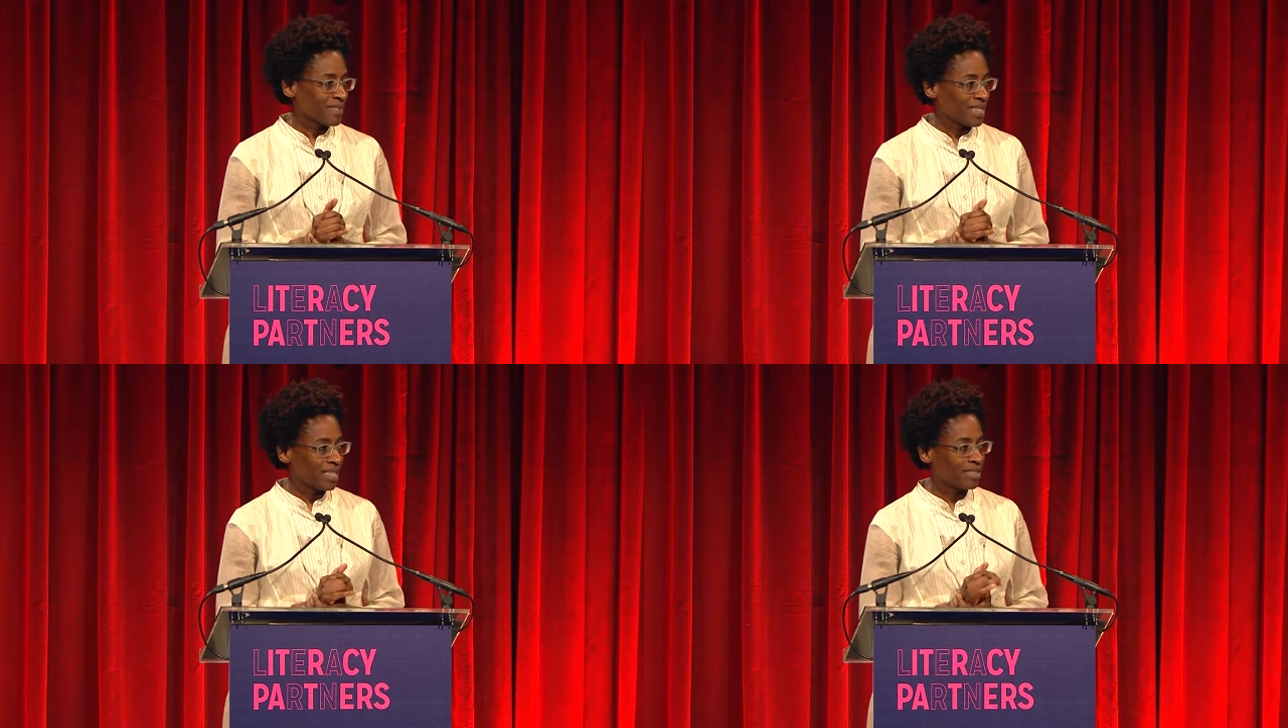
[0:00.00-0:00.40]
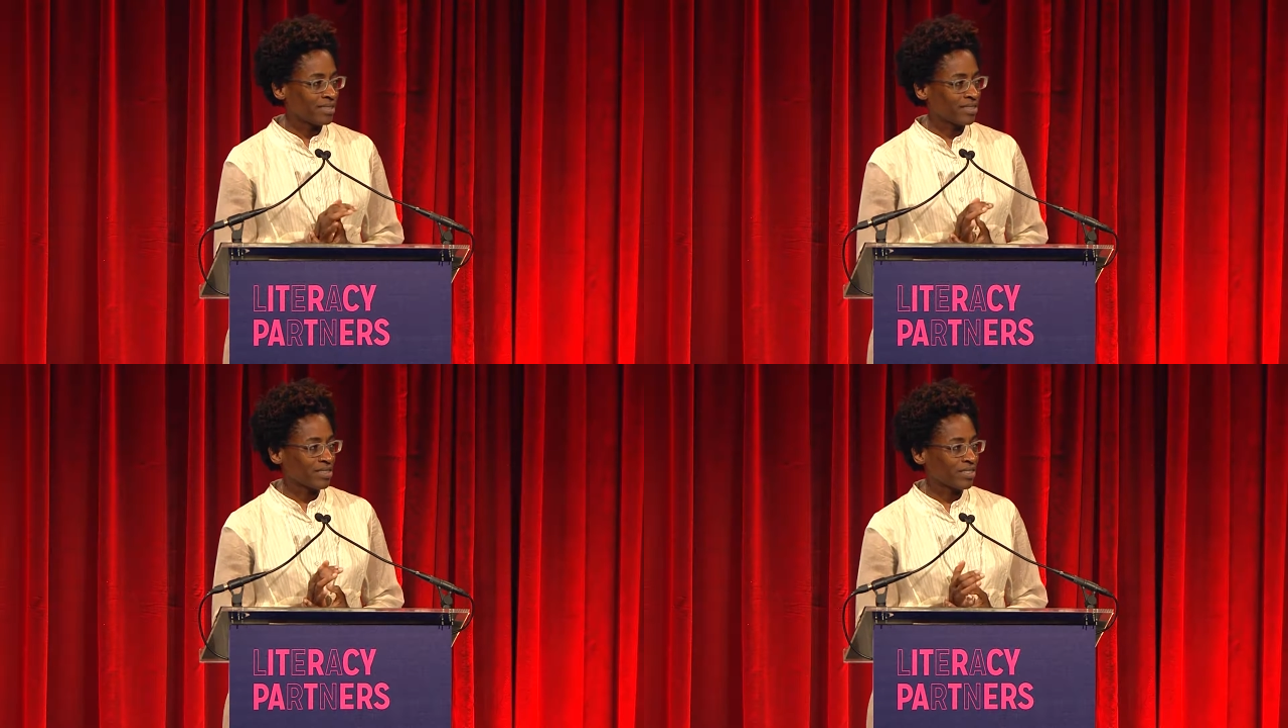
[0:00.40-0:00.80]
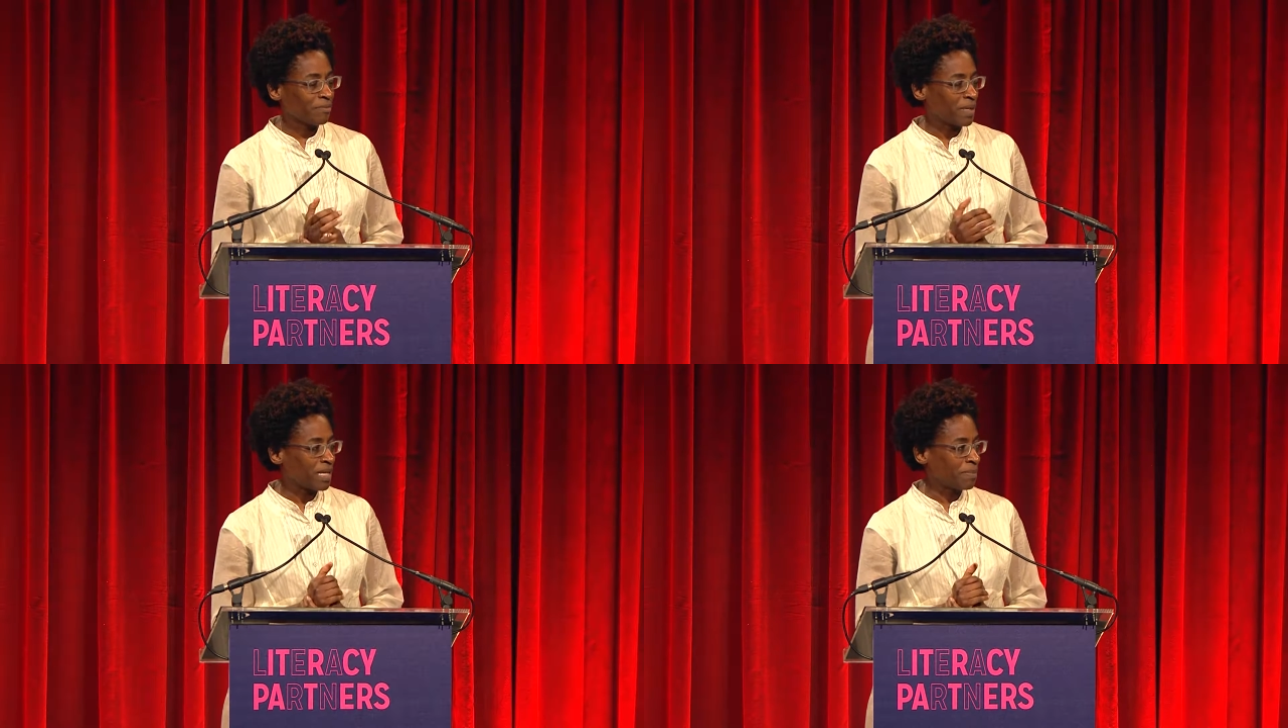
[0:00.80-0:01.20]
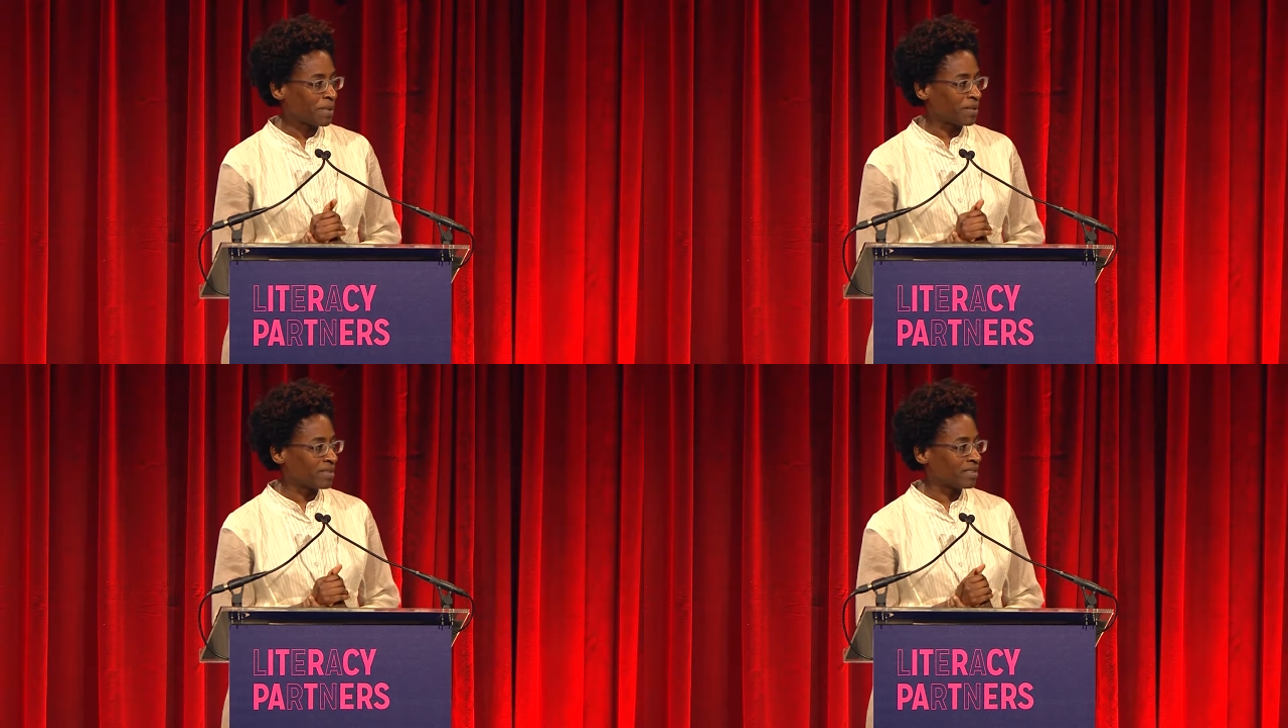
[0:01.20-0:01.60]
underserved
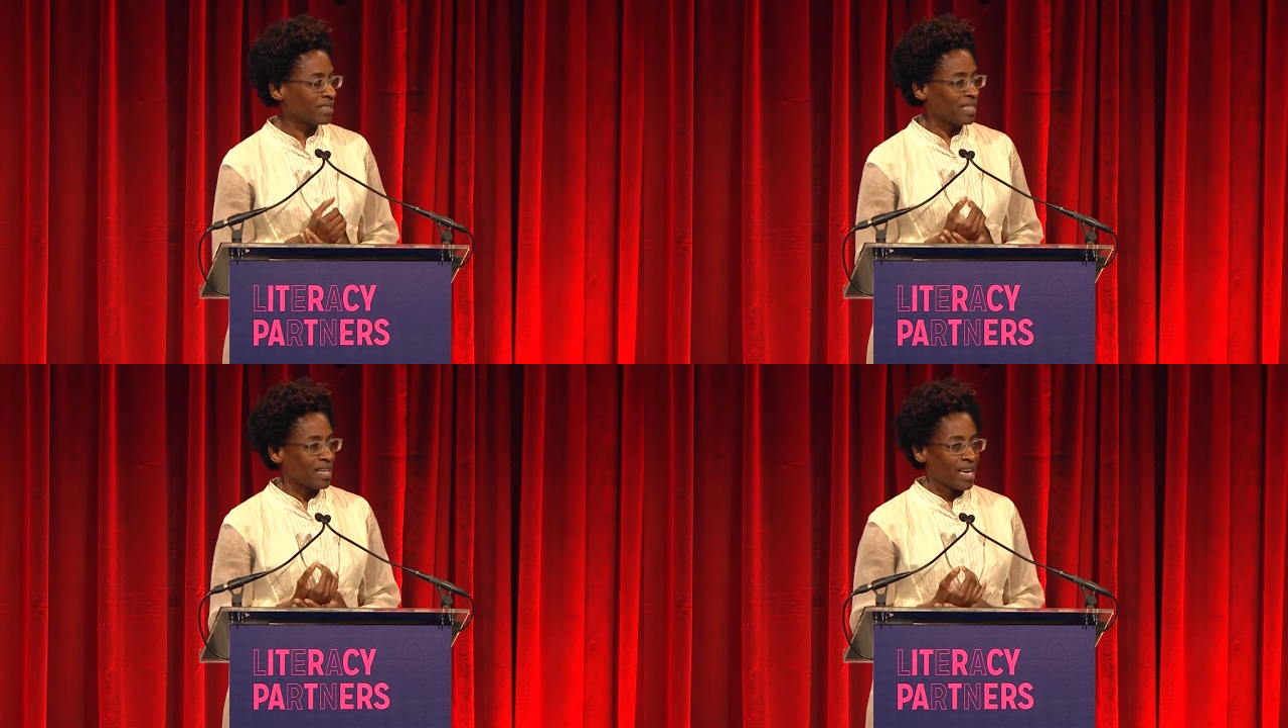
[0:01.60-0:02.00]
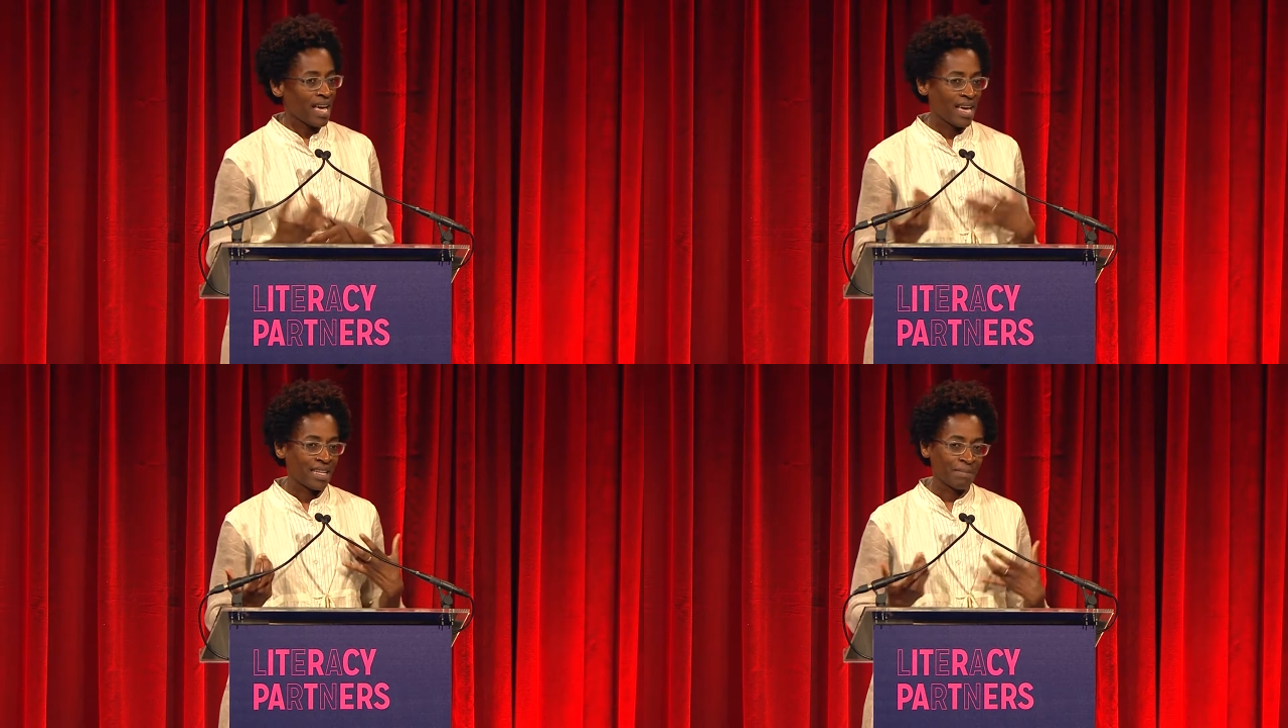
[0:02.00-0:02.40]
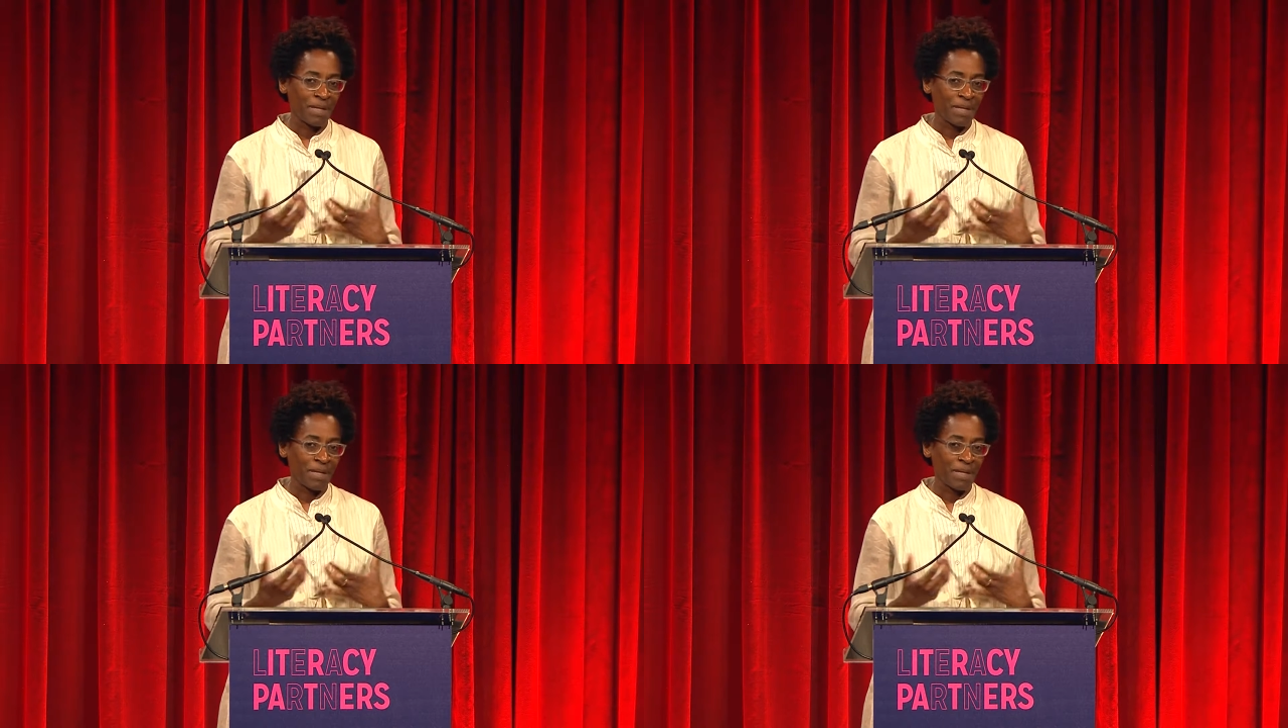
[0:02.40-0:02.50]
people and